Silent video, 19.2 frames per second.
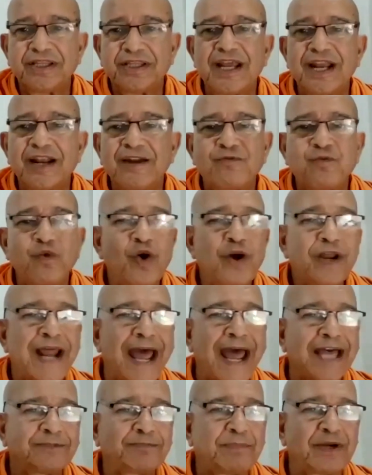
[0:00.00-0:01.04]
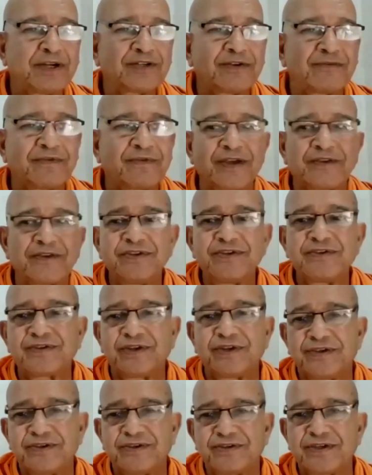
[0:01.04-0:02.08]
There are four aspects of
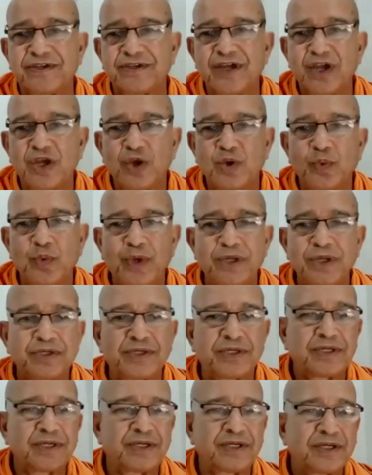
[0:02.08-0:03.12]
existence which